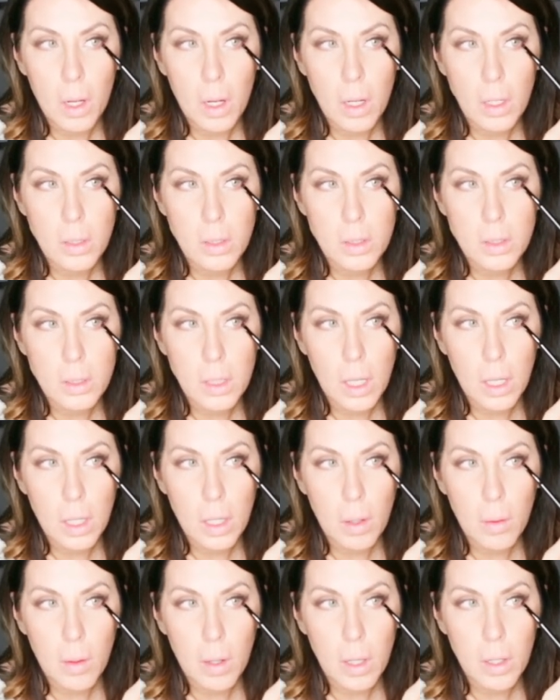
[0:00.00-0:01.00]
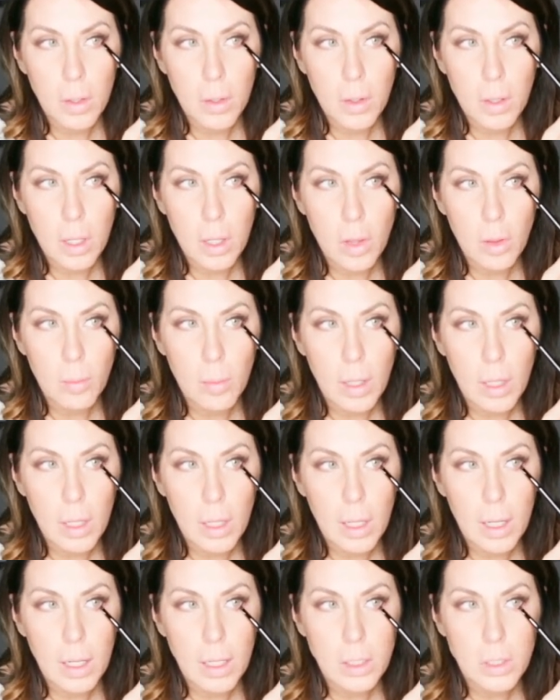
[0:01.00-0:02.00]
I'm just gonna go underneath my
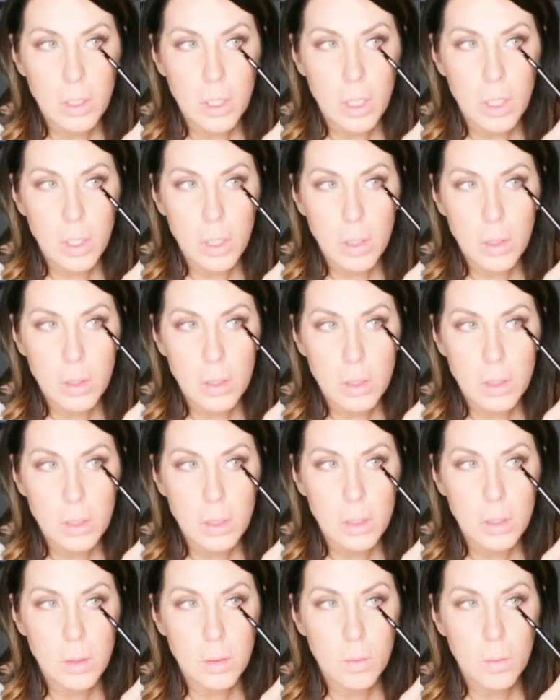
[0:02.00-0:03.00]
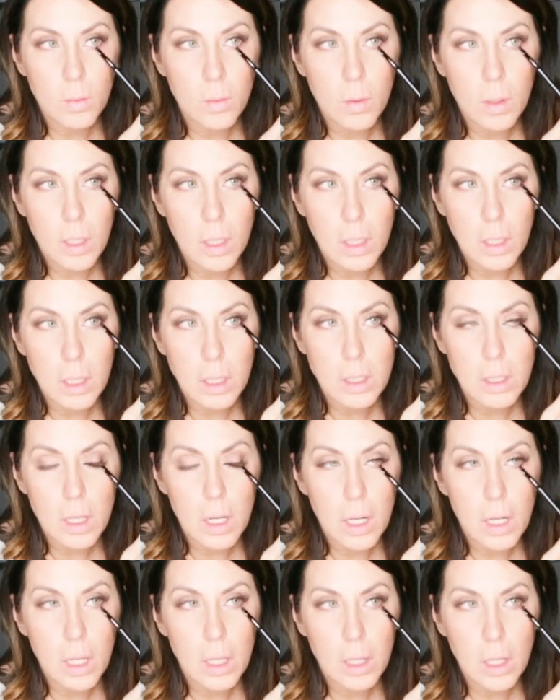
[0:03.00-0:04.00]
lash and do just this really
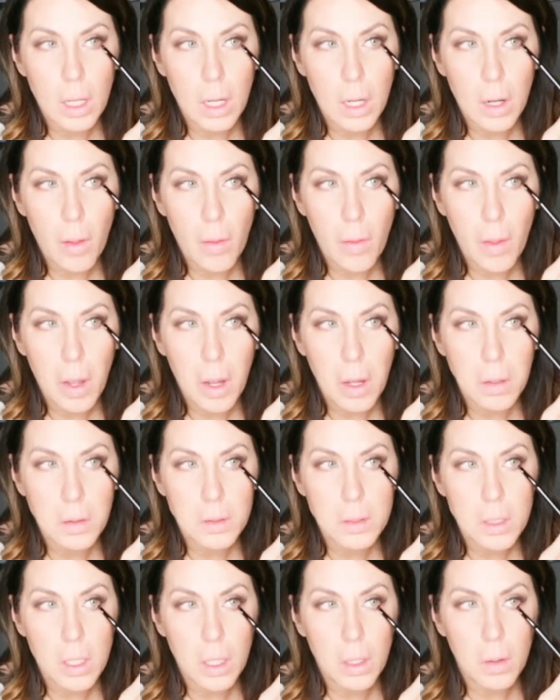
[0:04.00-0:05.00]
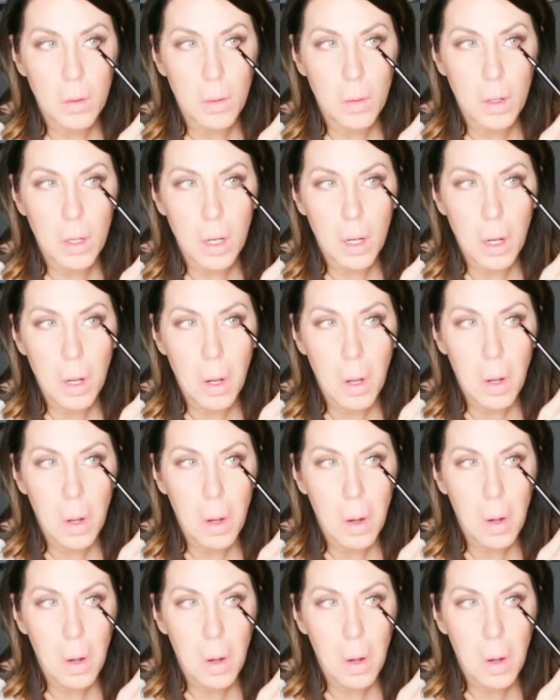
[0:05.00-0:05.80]
tiny line on the outside corner.